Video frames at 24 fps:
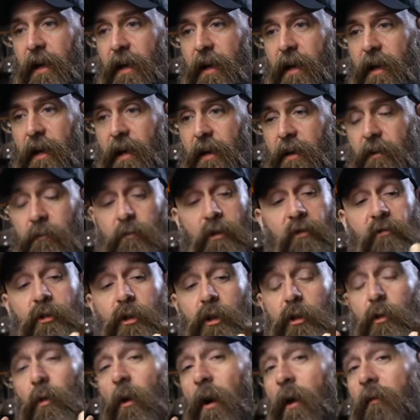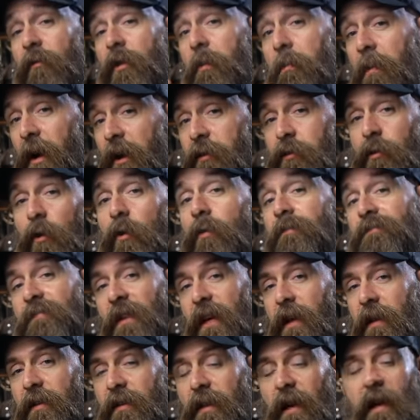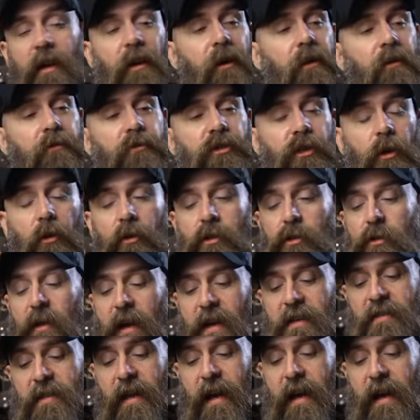a review of the bundle and kind of showing you guys